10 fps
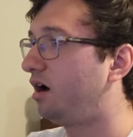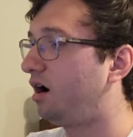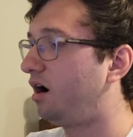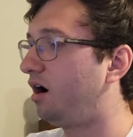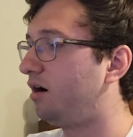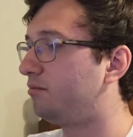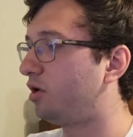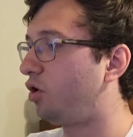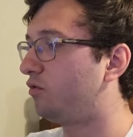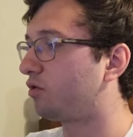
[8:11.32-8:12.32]

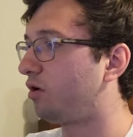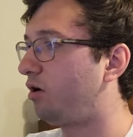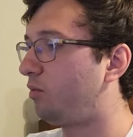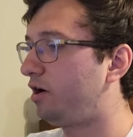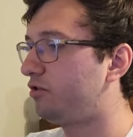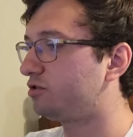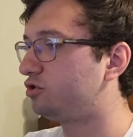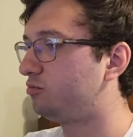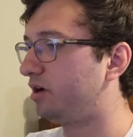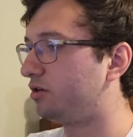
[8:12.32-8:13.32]
But overall, why are there
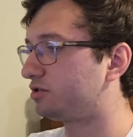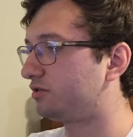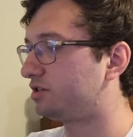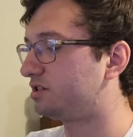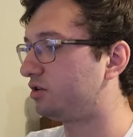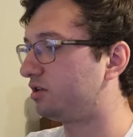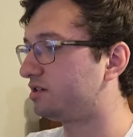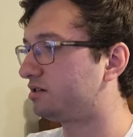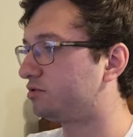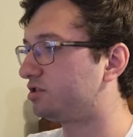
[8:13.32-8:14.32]
2 bells on this tier
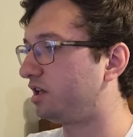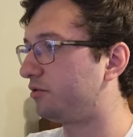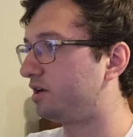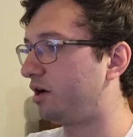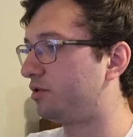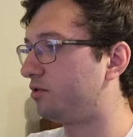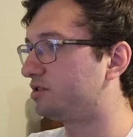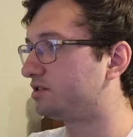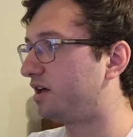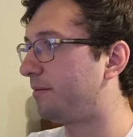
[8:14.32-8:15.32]
list? I'm just now
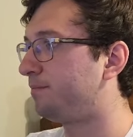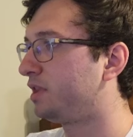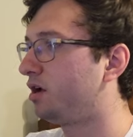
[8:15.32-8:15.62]
noticing that.